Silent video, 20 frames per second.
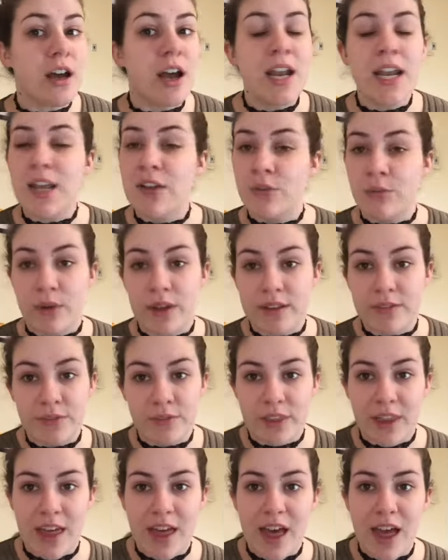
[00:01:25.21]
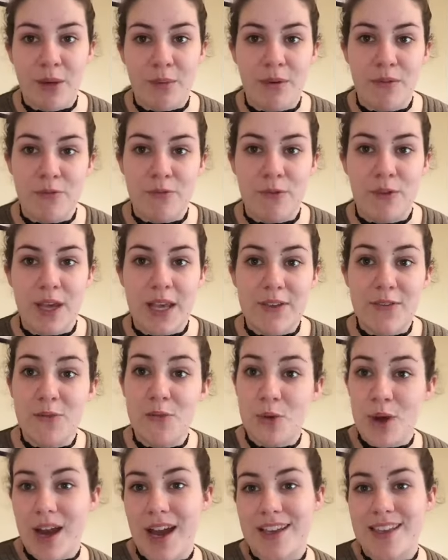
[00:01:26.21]
I never went for that. I went for,
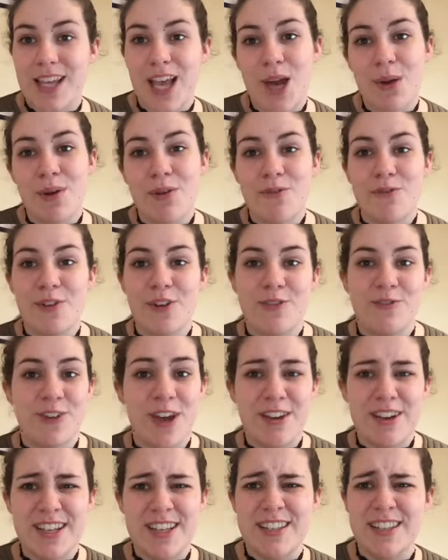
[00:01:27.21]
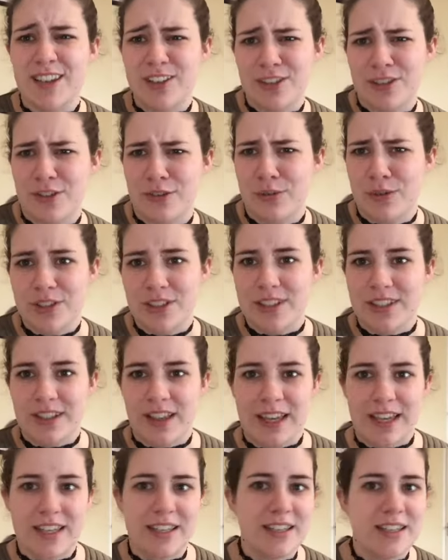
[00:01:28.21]
even worse, I went for very subtle, which is
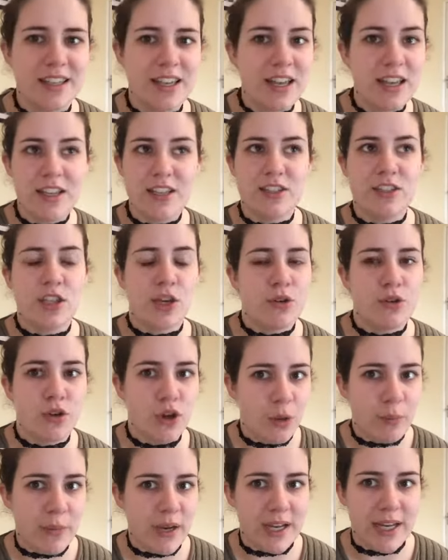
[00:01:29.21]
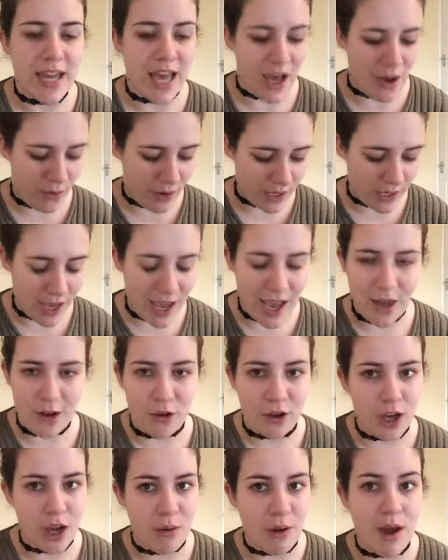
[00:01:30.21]
like so not me now. I
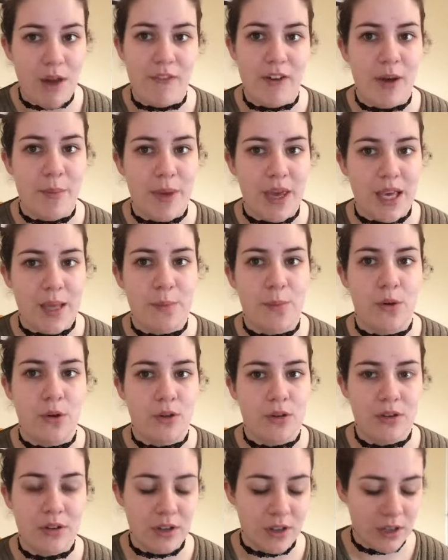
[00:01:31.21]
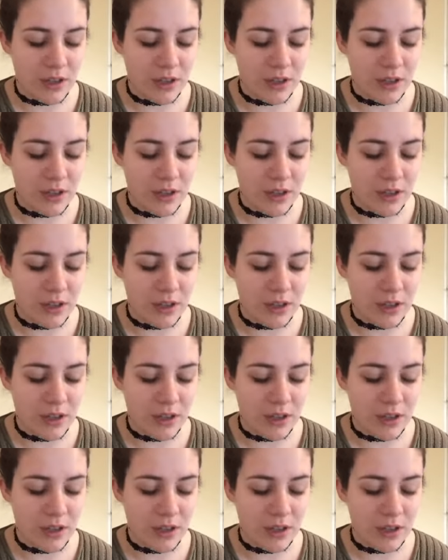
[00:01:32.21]
cannot go out without makeup on.